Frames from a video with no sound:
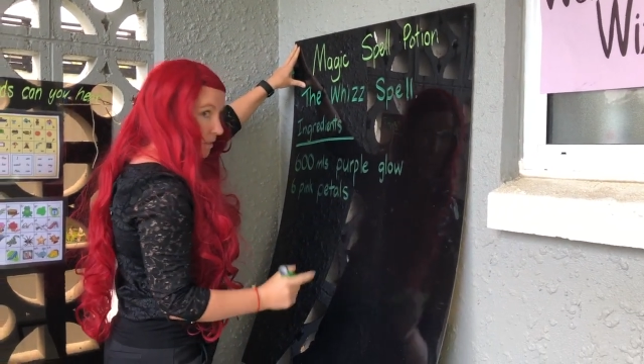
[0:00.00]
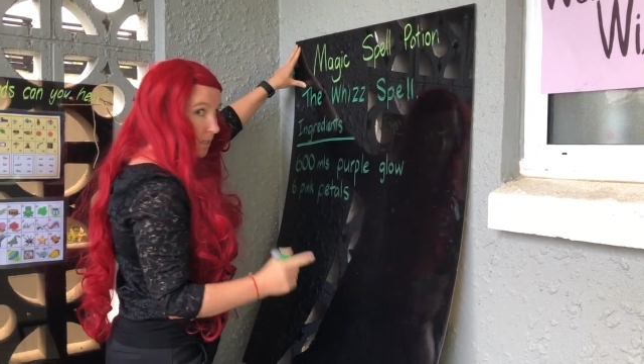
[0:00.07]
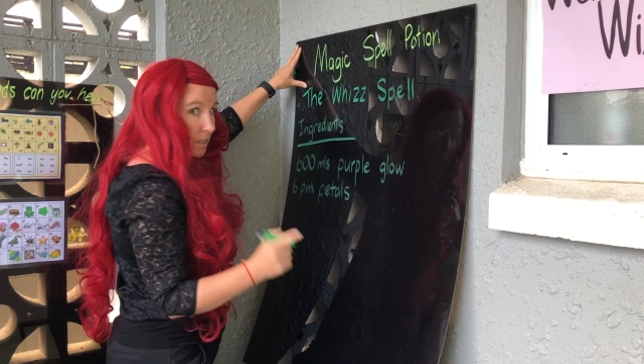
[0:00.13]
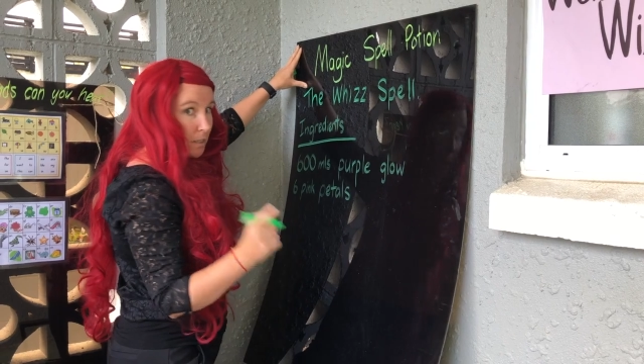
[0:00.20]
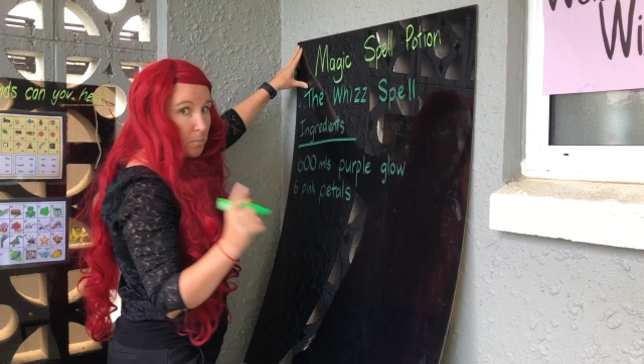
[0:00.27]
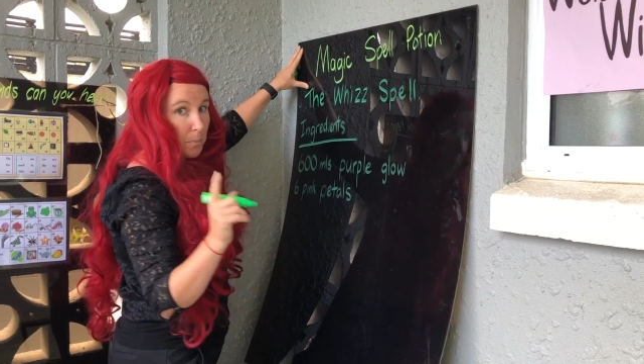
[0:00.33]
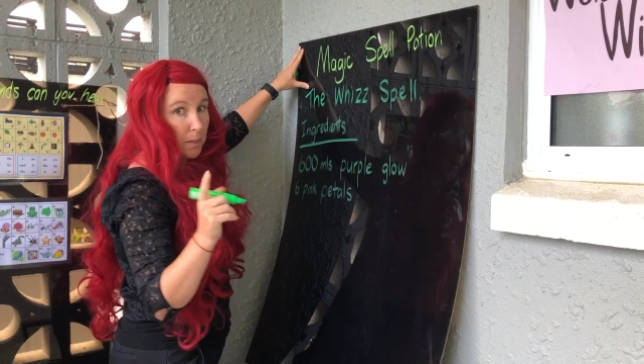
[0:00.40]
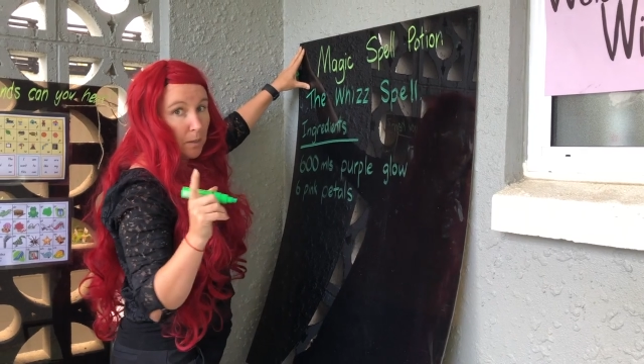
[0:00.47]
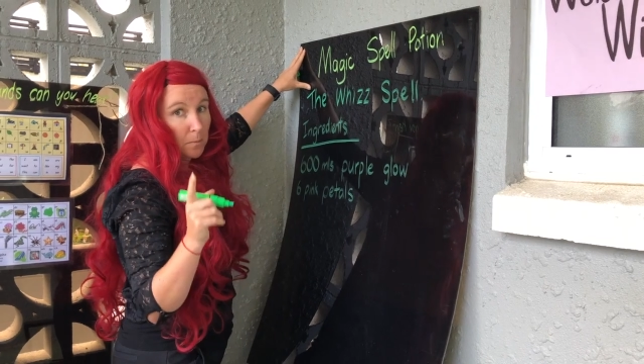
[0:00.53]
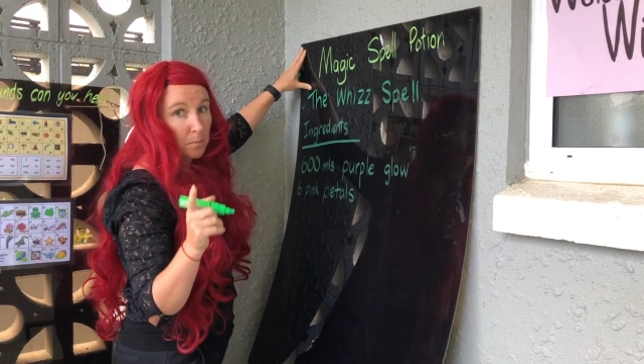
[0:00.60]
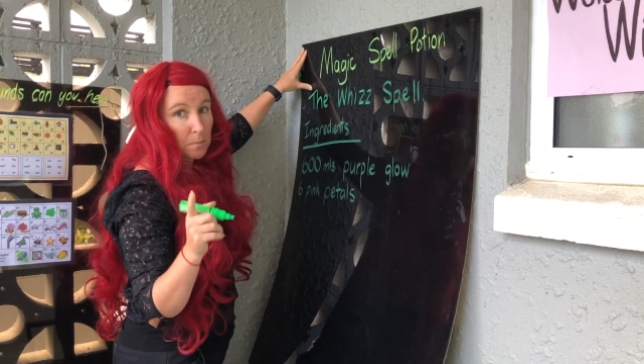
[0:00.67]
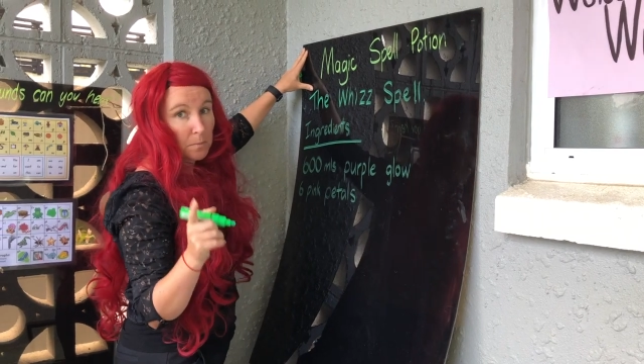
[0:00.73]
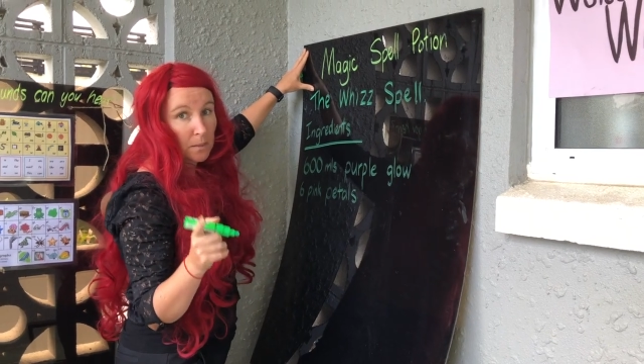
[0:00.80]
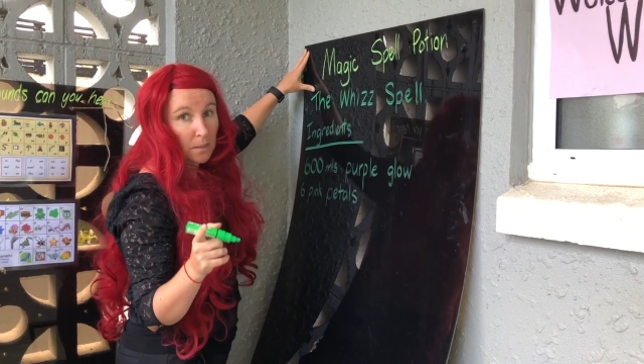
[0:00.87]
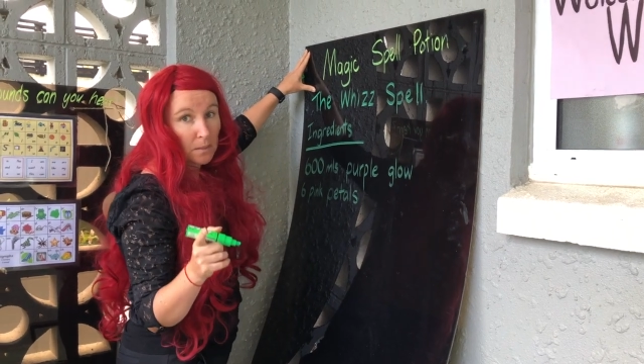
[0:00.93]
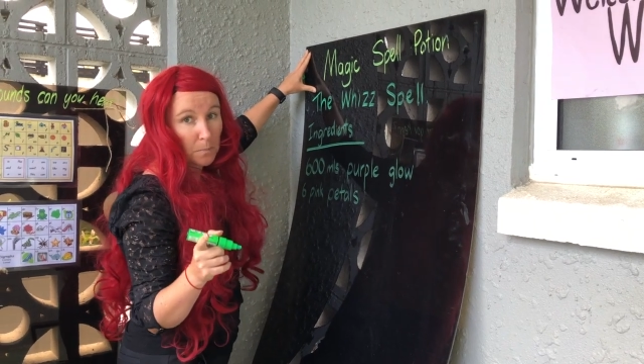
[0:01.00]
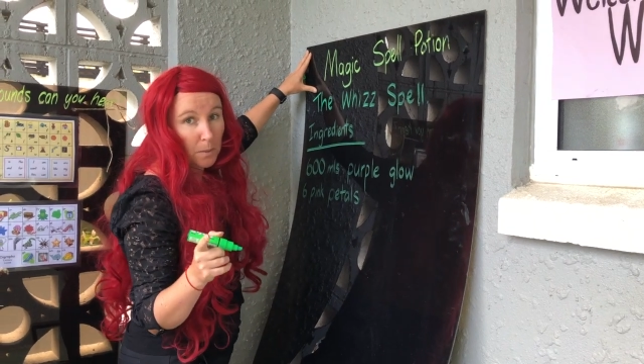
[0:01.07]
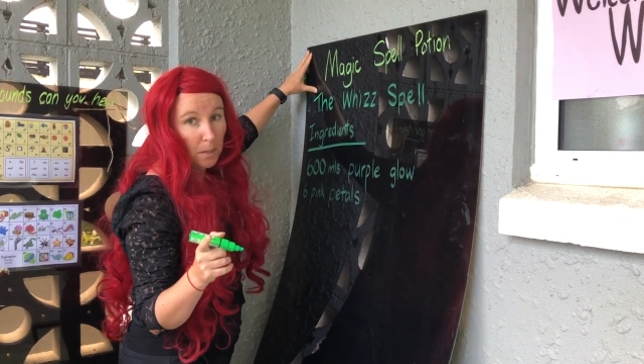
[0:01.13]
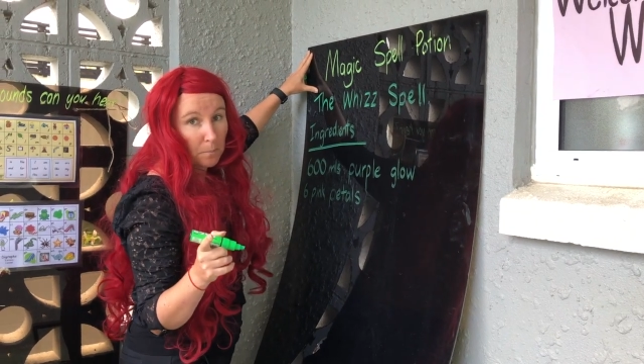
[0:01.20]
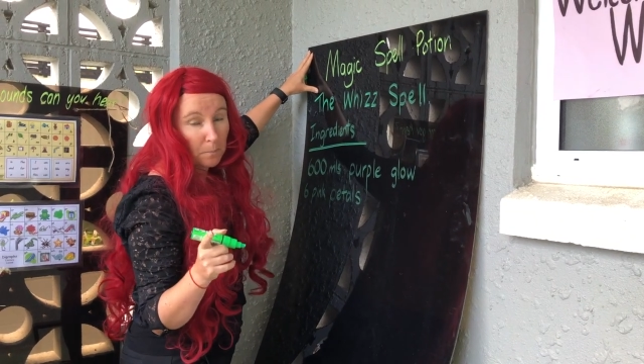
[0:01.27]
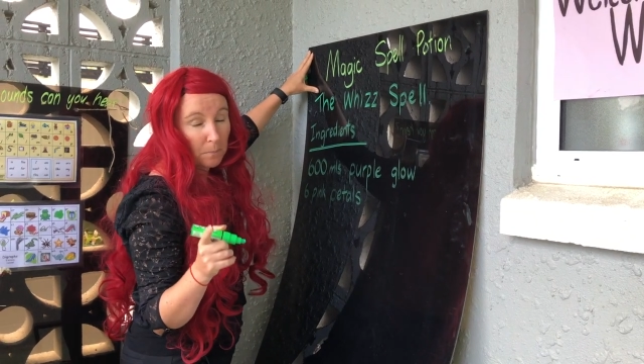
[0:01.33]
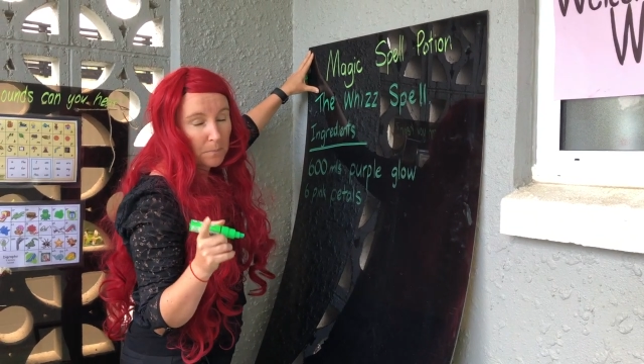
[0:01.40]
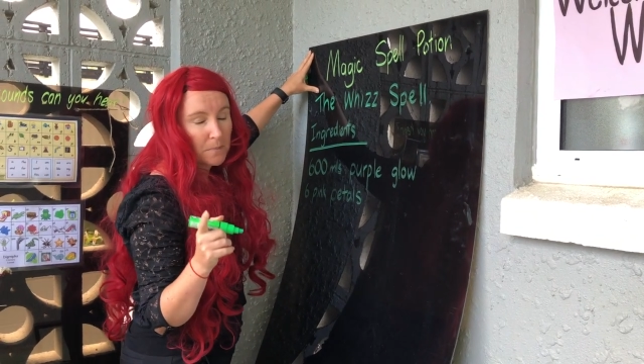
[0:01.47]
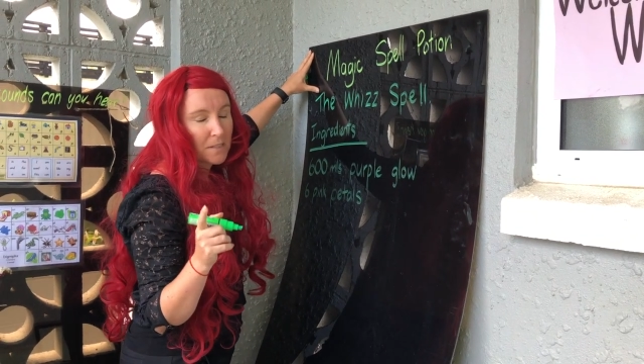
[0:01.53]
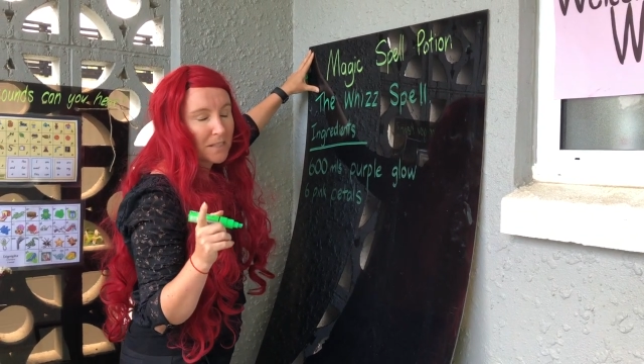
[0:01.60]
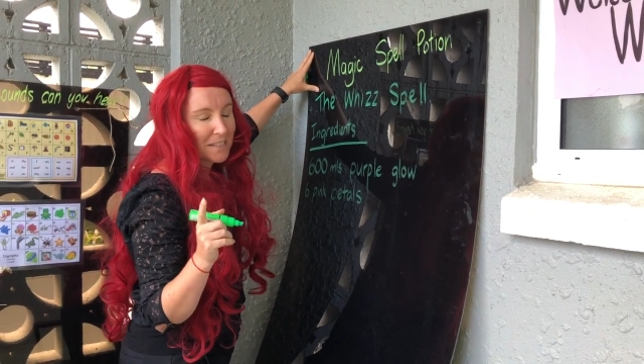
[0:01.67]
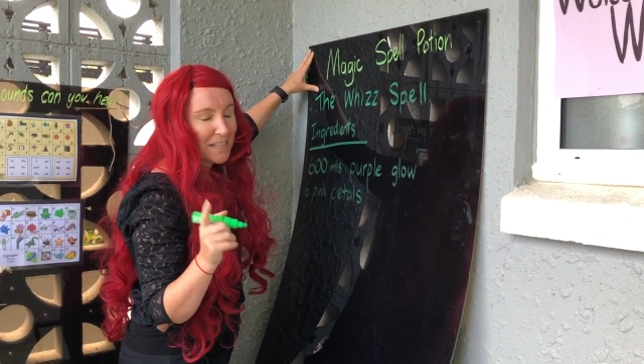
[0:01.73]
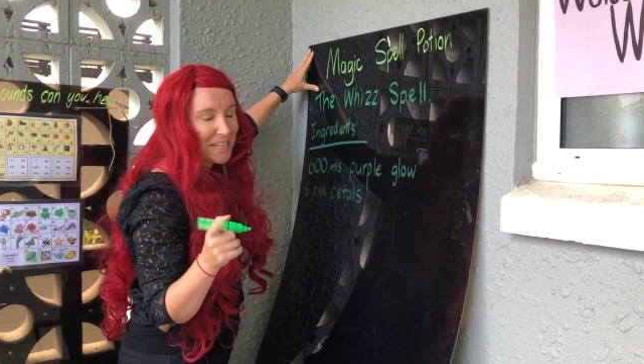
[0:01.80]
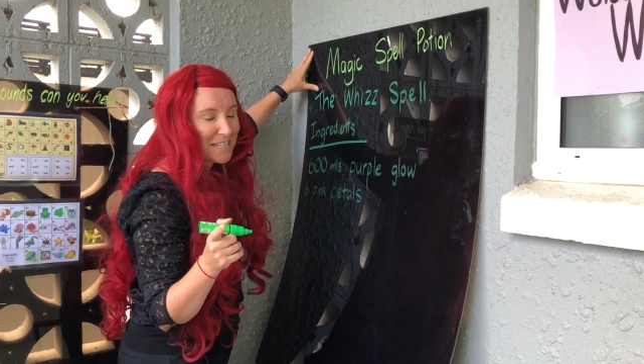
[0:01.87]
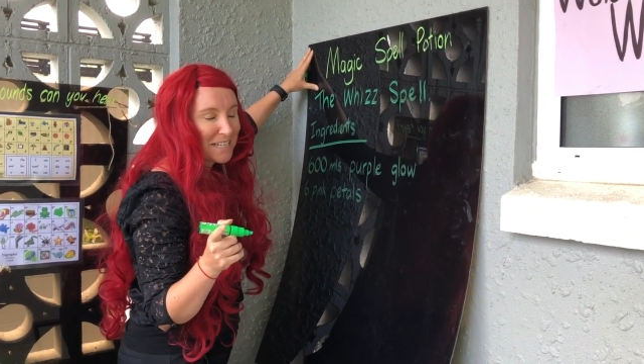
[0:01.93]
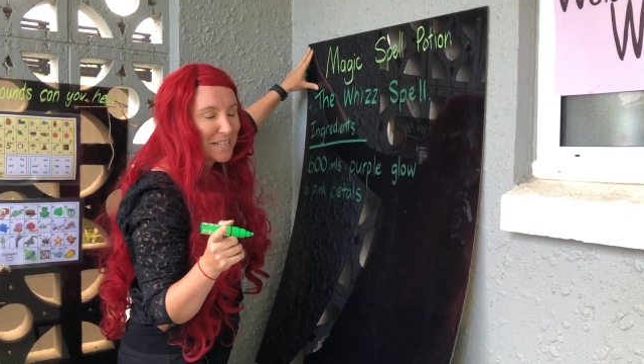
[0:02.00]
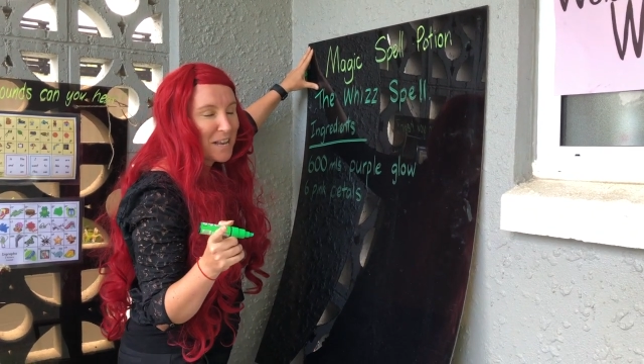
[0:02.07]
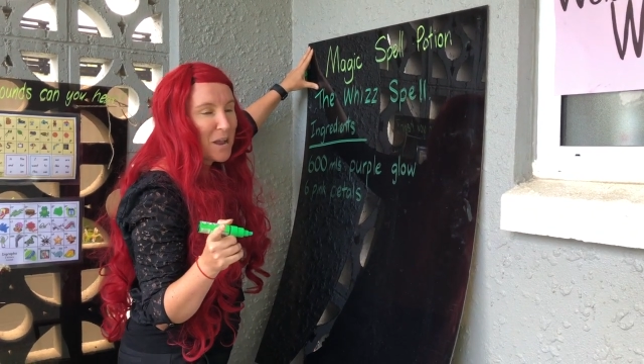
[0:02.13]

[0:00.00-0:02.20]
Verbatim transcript: six, pe six, pe six